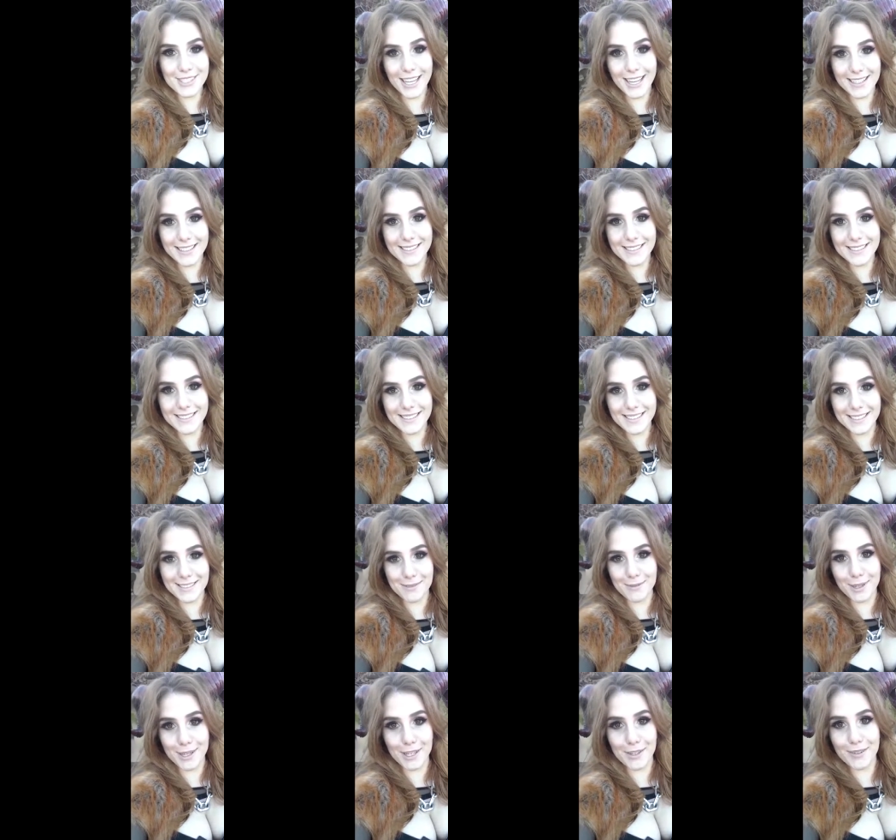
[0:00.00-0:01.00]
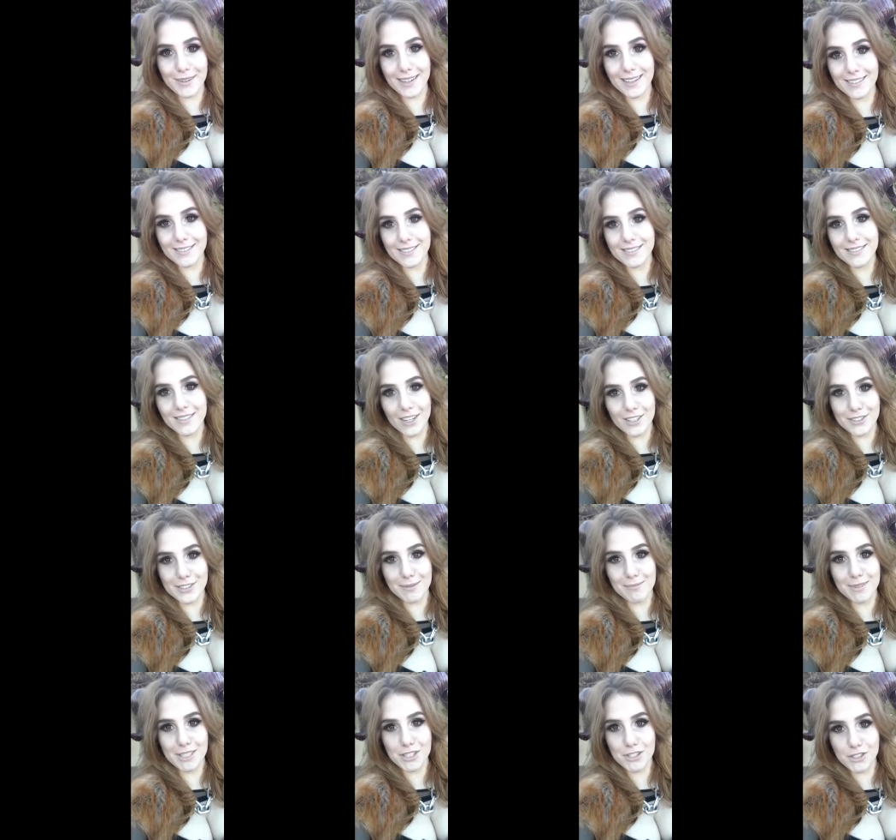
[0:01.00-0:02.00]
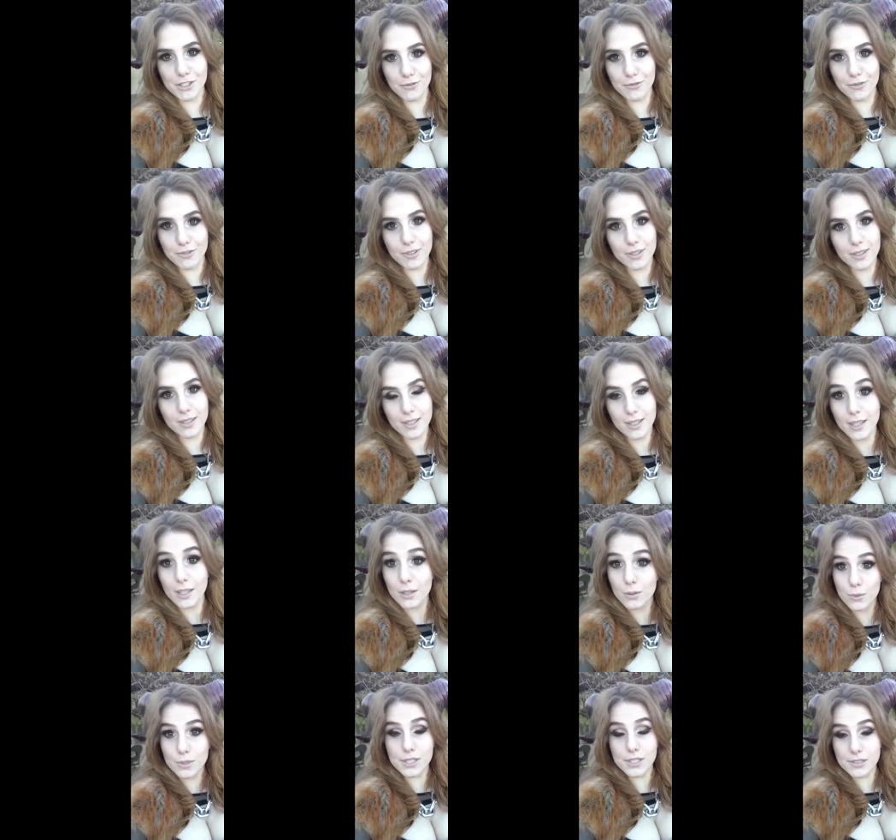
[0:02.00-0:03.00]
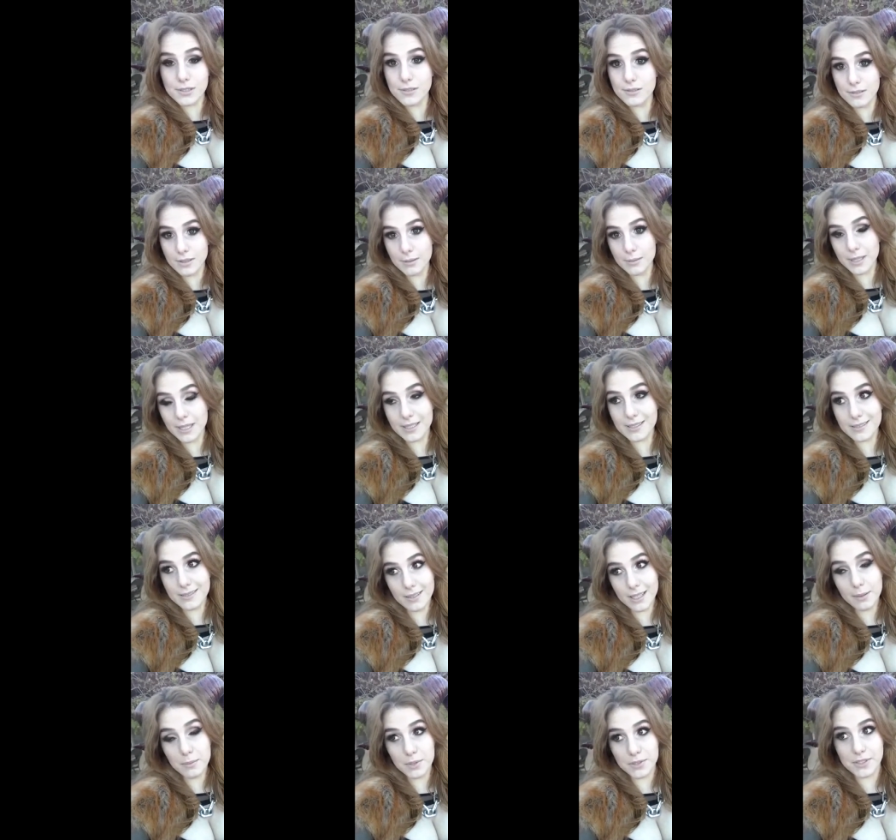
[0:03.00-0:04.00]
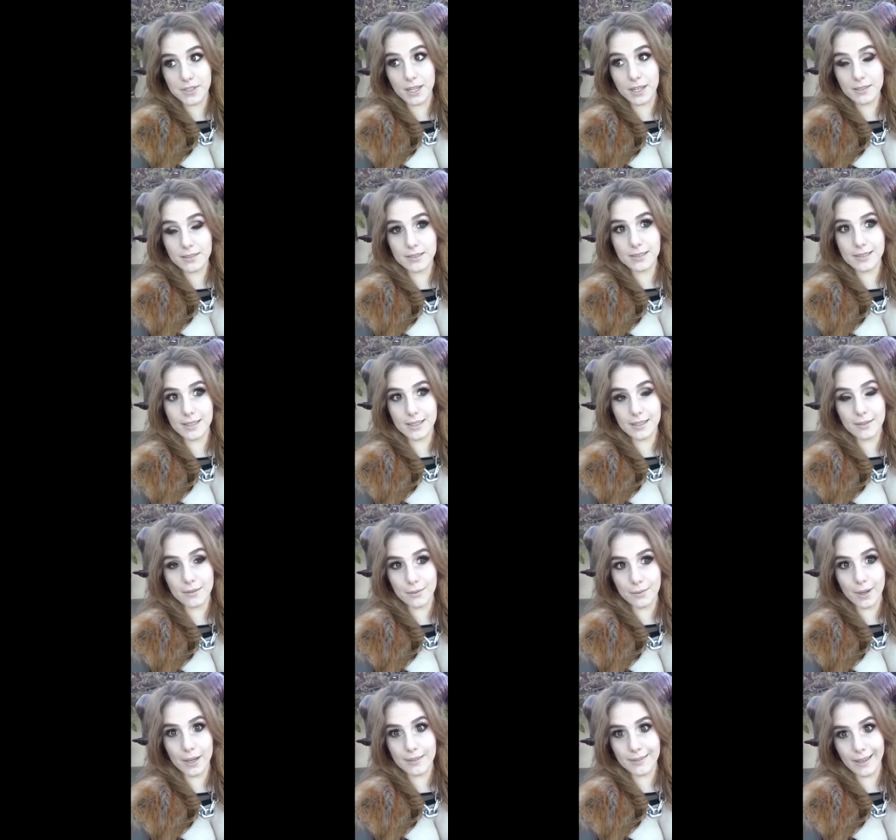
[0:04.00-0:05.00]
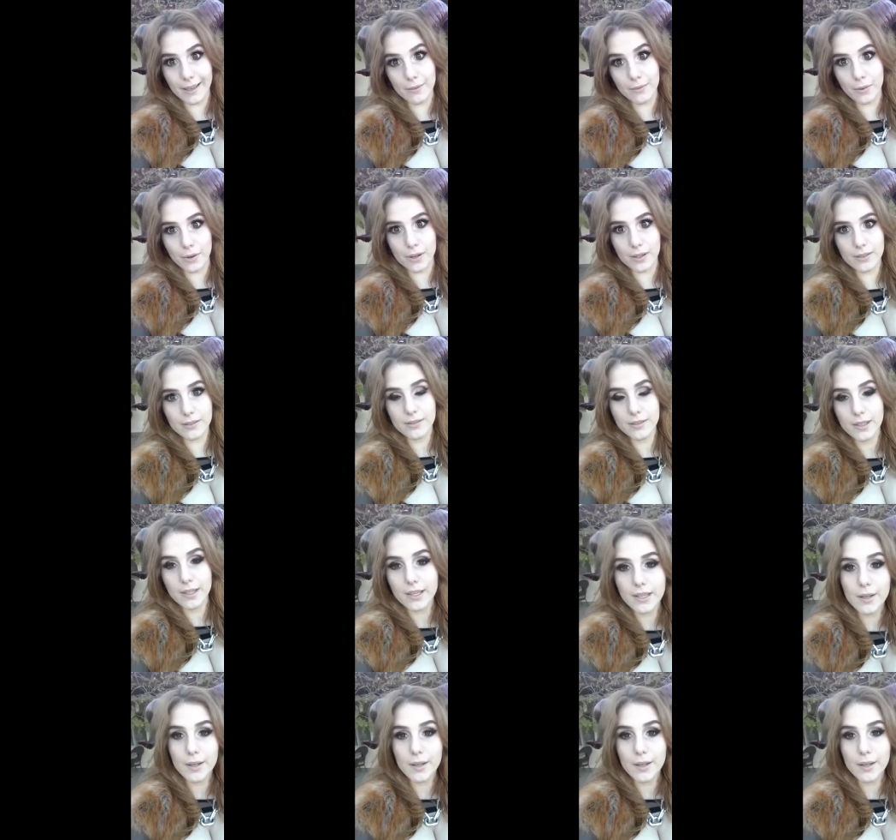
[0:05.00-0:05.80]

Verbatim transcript: Jack is running around causing mischief, which is, I mean, it's Krampusnacht, it's like the right day for it.